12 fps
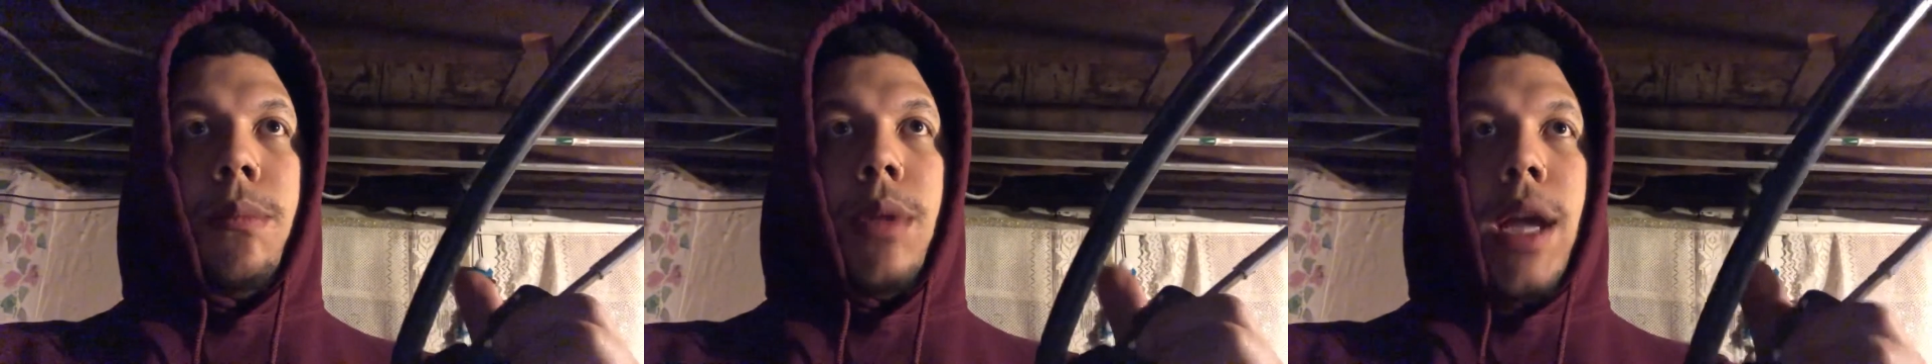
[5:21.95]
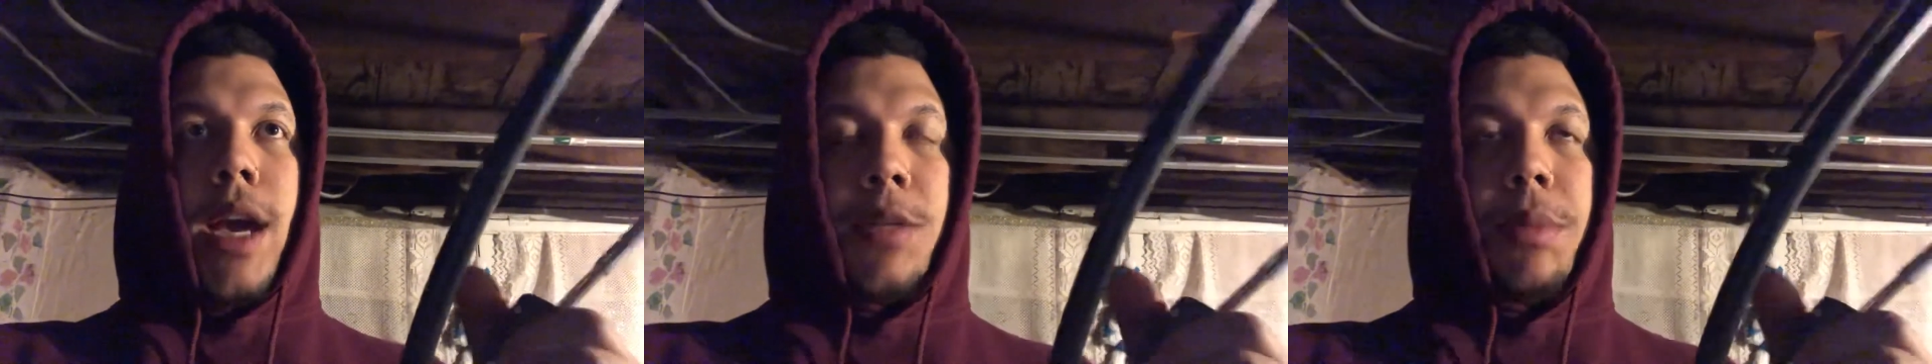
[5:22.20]

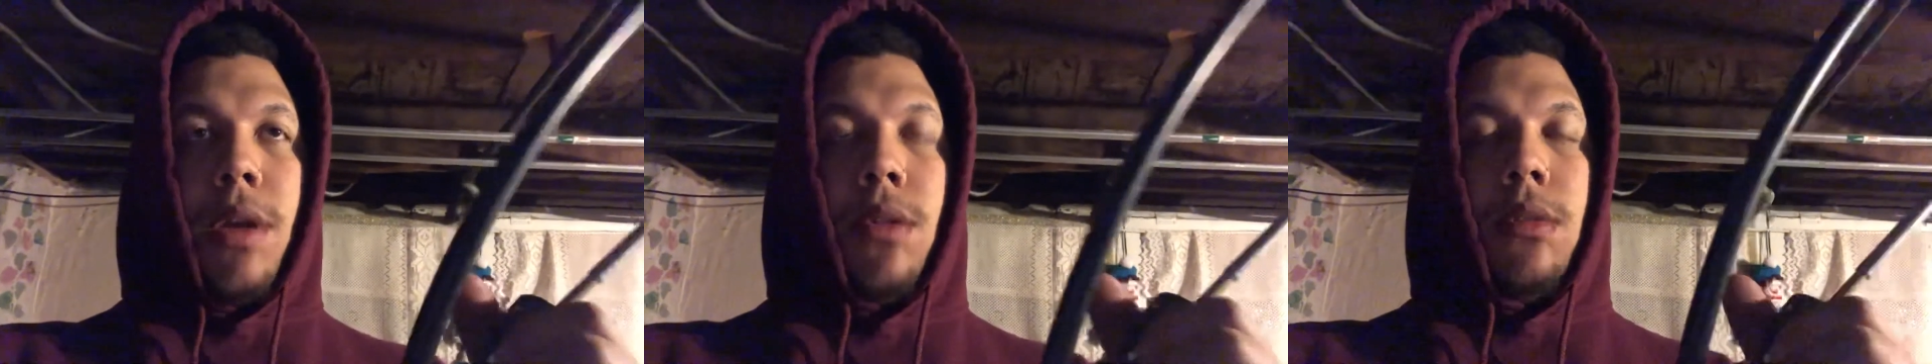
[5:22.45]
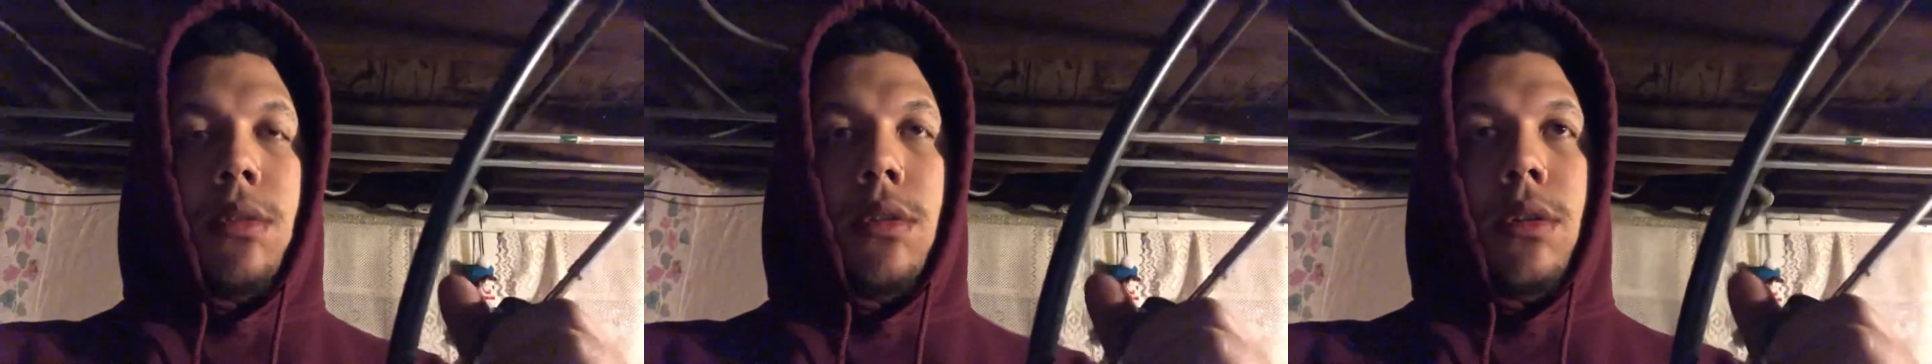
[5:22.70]
gas pedal,
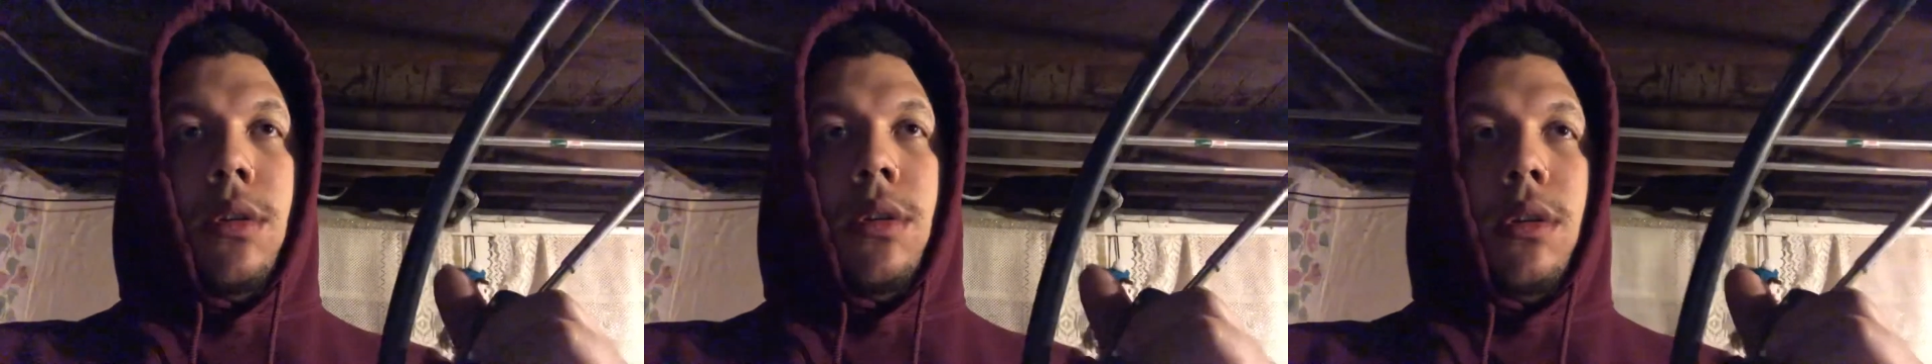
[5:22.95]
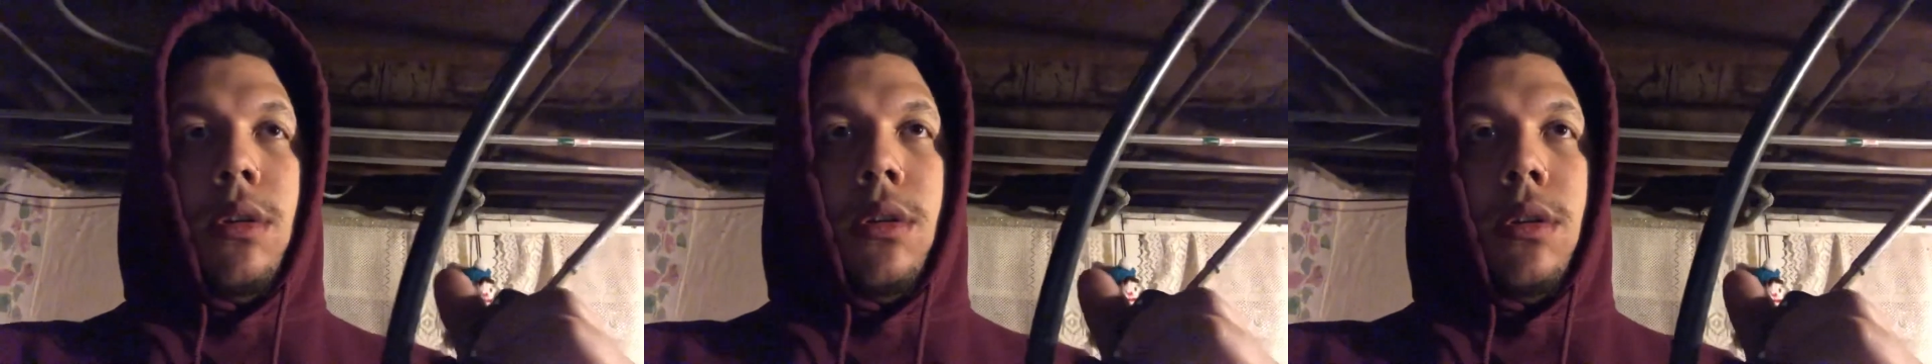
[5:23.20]

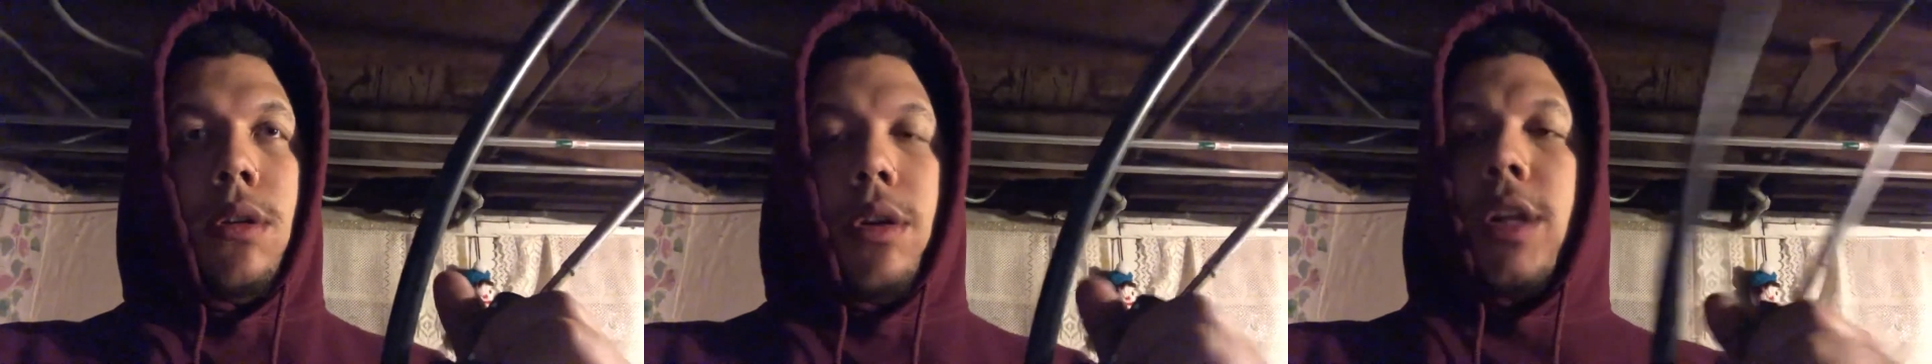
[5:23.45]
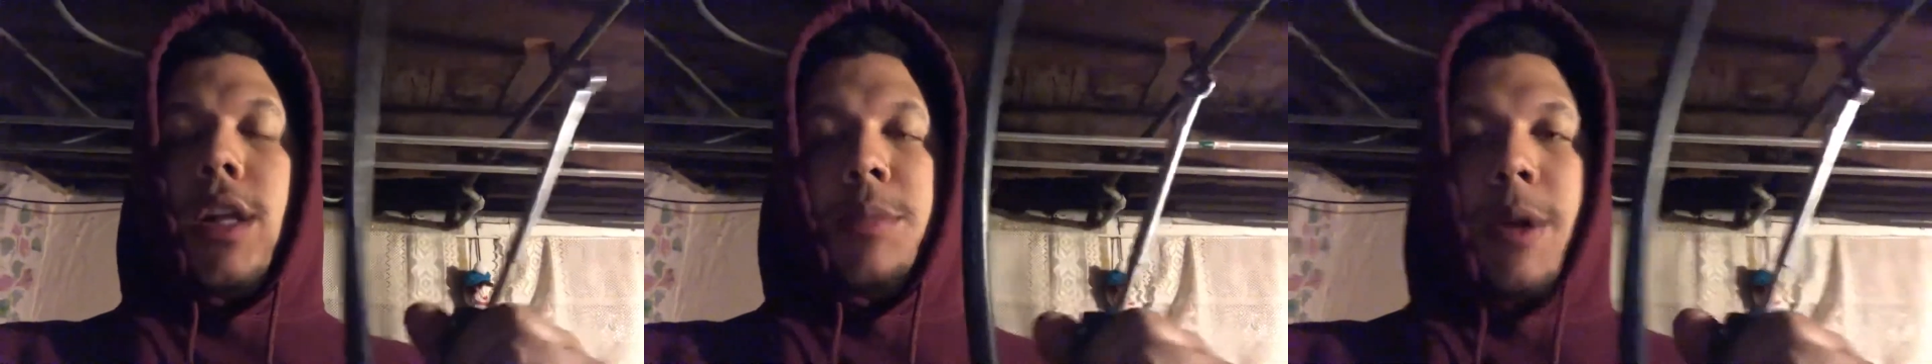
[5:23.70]
or the
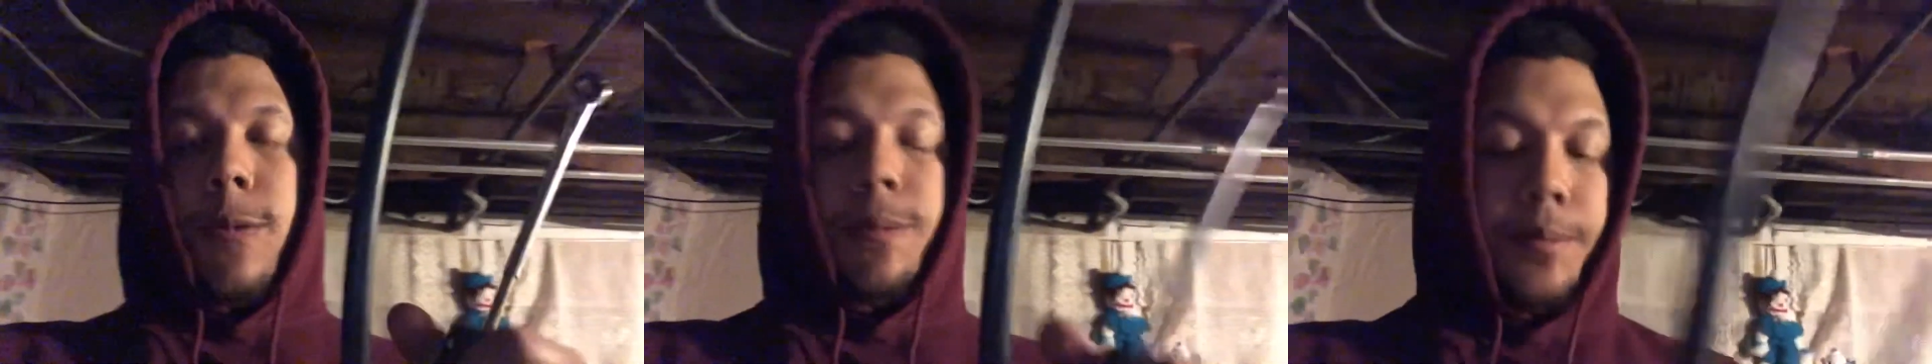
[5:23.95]
clutch pedal.